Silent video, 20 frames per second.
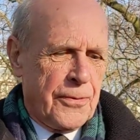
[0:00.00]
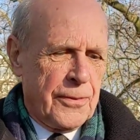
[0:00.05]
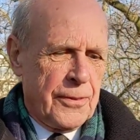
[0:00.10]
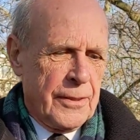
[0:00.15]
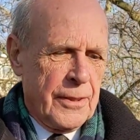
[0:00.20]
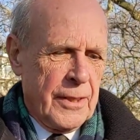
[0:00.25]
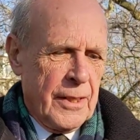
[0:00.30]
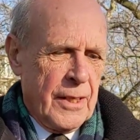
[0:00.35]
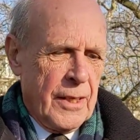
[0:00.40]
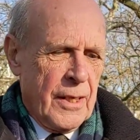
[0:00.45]

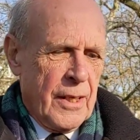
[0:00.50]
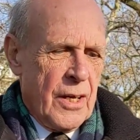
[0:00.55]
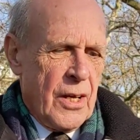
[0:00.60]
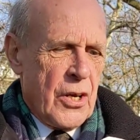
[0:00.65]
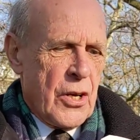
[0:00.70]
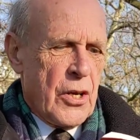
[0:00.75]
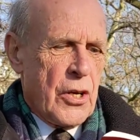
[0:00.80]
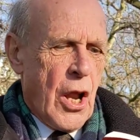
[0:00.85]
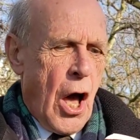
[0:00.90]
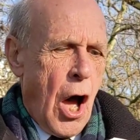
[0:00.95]
Oh.
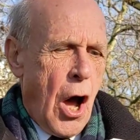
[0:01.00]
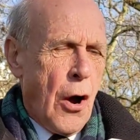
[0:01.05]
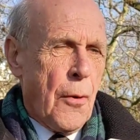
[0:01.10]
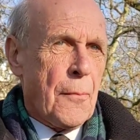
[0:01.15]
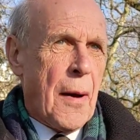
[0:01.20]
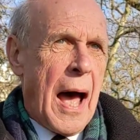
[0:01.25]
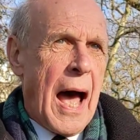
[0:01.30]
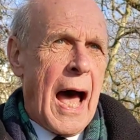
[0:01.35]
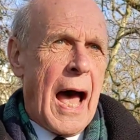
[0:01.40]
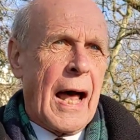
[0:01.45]
No
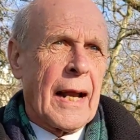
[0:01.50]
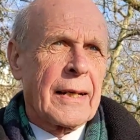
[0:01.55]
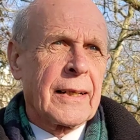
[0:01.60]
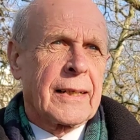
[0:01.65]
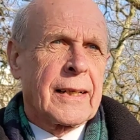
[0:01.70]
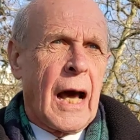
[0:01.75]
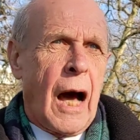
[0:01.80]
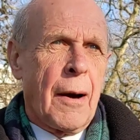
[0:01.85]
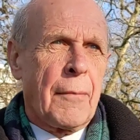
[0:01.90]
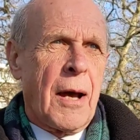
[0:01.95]
man
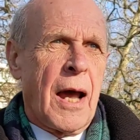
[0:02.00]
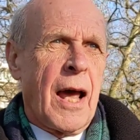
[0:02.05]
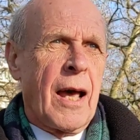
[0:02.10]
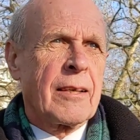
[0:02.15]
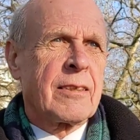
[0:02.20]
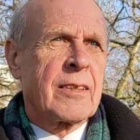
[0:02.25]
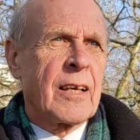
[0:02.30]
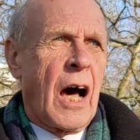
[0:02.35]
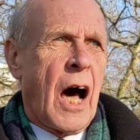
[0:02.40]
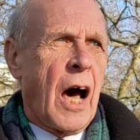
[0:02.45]

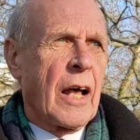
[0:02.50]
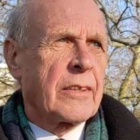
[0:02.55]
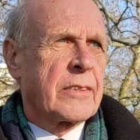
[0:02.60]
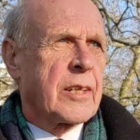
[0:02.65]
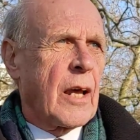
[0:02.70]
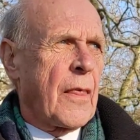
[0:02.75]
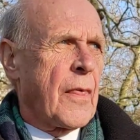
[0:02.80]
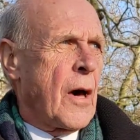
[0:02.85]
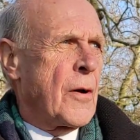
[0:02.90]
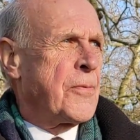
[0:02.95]
cometh
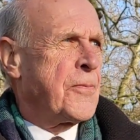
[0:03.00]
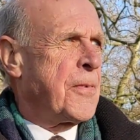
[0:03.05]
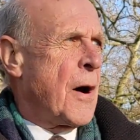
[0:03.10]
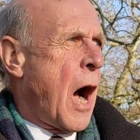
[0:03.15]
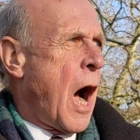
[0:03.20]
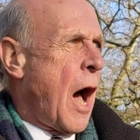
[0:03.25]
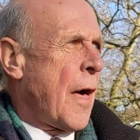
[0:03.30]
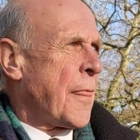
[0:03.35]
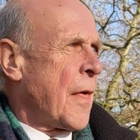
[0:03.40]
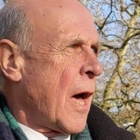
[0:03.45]
unto the
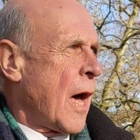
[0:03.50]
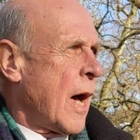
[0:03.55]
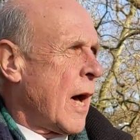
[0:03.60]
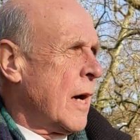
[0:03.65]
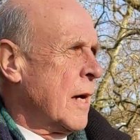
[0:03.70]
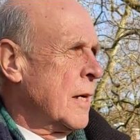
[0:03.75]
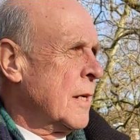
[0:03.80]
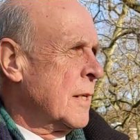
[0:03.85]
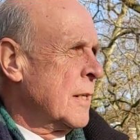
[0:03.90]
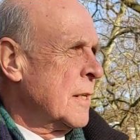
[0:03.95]

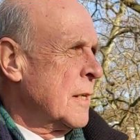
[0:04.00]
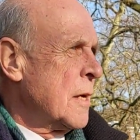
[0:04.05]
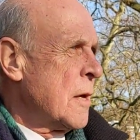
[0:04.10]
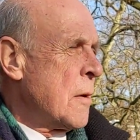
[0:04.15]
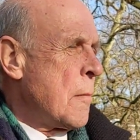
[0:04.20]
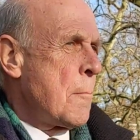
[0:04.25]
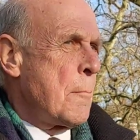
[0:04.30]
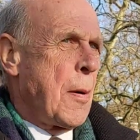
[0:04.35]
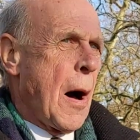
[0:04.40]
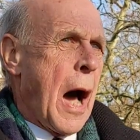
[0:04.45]
Father
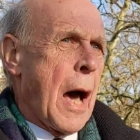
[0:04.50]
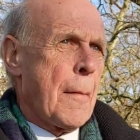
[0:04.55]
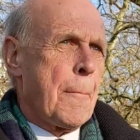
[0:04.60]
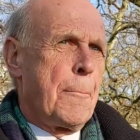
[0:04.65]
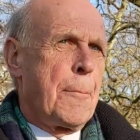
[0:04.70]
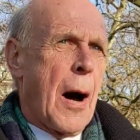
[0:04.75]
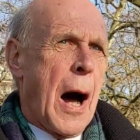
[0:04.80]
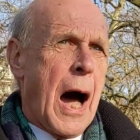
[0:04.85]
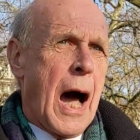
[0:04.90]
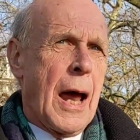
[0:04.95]

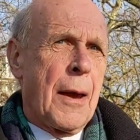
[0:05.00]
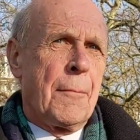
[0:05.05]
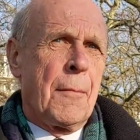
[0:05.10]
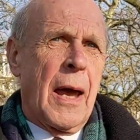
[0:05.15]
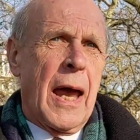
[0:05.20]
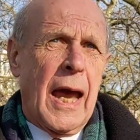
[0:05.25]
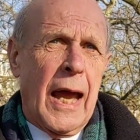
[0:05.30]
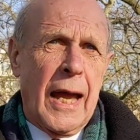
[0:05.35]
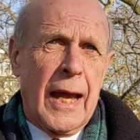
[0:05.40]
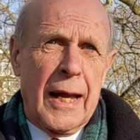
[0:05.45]
but by
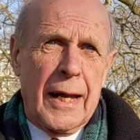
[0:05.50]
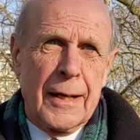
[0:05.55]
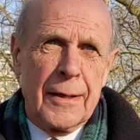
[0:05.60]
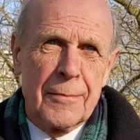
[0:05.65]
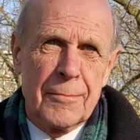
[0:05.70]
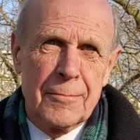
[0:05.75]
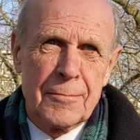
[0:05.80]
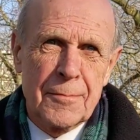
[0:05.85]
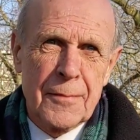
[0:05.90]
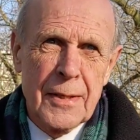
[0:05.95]
me.
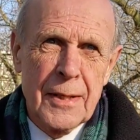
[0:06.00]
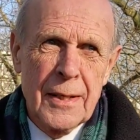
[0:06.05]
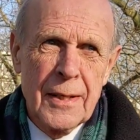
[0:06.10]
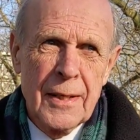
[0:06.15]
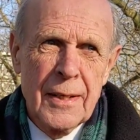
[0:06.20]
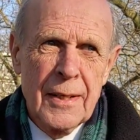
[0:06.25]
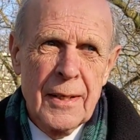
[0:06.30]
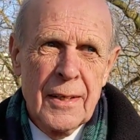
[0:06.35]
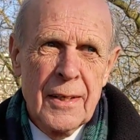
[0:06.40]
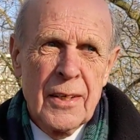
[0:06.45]

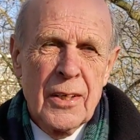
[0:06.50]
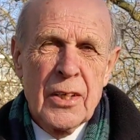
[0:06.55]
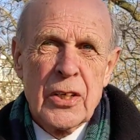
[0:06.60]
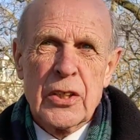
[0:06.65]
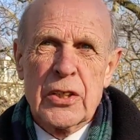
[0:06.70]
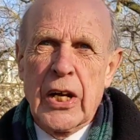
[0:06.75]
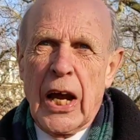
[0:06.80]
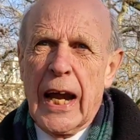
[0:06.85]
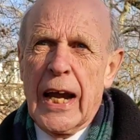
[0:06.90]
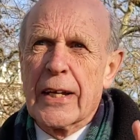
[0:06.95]

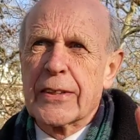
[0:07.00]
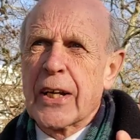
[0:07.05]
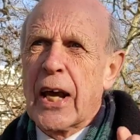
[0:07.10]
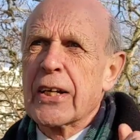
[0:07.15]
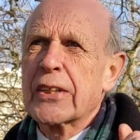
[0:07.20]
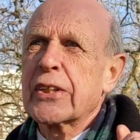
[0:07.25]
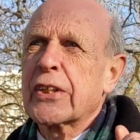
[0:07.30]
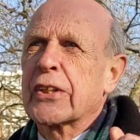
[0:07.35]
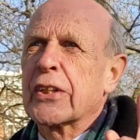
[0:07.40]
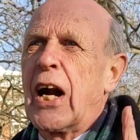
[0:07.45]

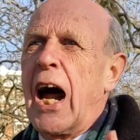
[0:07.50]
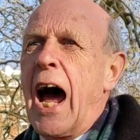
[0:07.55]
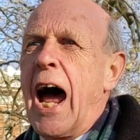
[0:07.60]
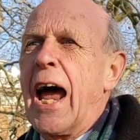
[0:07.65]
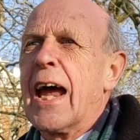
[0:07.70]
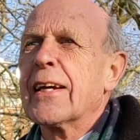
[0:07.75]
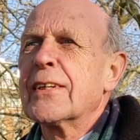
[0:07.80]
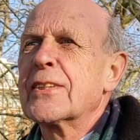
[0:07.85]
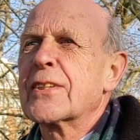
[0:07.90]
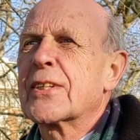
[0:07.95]
Jesus
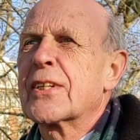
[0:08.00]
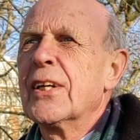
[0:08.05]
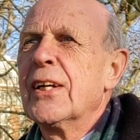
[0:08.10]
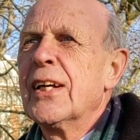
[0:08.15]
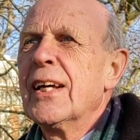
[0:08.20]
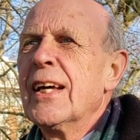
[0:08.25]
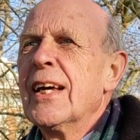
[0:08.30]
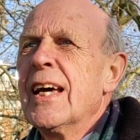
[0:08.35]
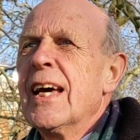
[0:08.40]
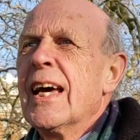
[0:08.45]
Christ
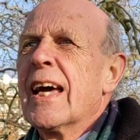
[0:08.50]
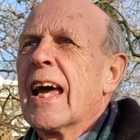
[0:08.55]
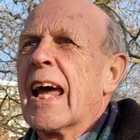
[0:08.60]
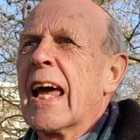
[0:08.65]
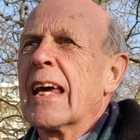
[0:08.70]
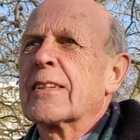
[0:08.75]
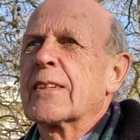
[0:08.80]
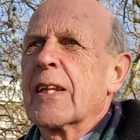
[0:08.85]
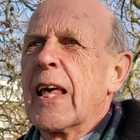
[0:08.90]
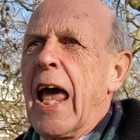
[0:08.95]

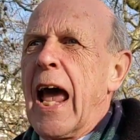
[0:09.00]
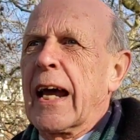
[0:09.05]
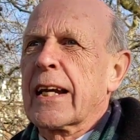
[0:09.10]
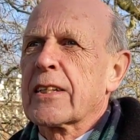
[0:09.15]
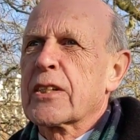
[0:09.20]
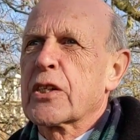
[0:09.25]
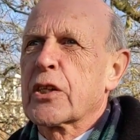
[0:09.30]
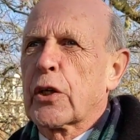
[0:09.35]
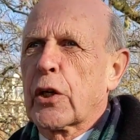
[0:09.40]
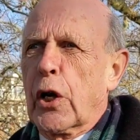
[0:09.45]
is the
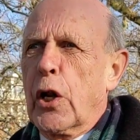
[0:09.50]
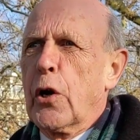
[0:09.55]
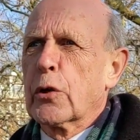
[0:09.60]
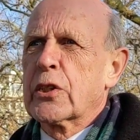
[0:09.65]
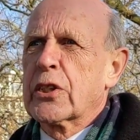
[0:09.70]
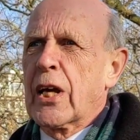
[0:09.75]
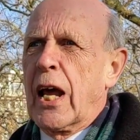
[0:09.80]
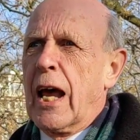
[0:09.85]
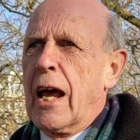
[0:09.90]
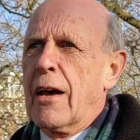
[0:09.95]

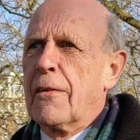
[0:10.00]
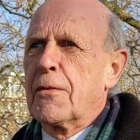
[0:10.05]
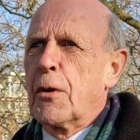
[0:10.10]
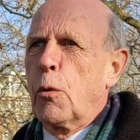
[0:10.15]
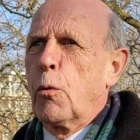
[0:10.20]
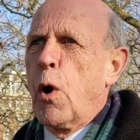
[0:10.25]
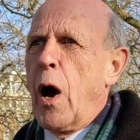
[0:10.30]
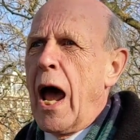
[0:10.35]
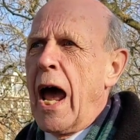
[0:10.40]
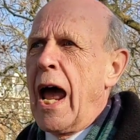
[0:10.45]

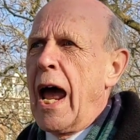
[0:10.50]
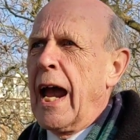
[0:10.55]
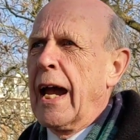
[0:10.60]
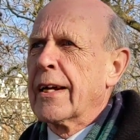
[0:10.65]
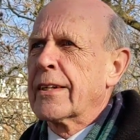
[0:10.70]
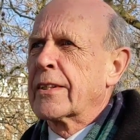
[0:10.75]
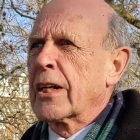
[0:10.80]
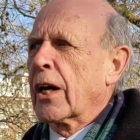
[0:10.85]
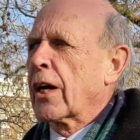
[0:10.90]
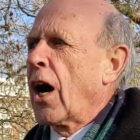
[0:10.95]
exclusive
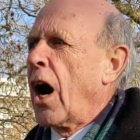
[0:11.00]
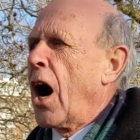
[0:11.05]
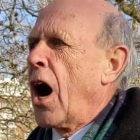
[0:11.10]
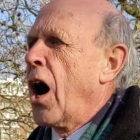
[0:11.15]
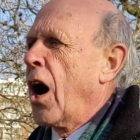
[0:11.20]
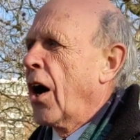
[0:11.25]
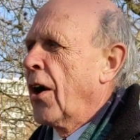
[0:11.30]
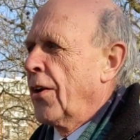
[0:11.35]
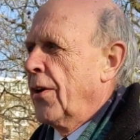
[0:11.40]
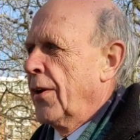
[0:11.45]
way to
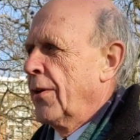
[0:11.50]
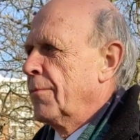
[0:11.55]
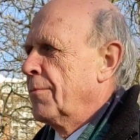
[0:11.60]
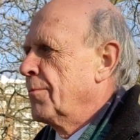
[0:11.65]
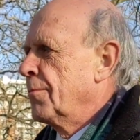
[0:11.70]
God.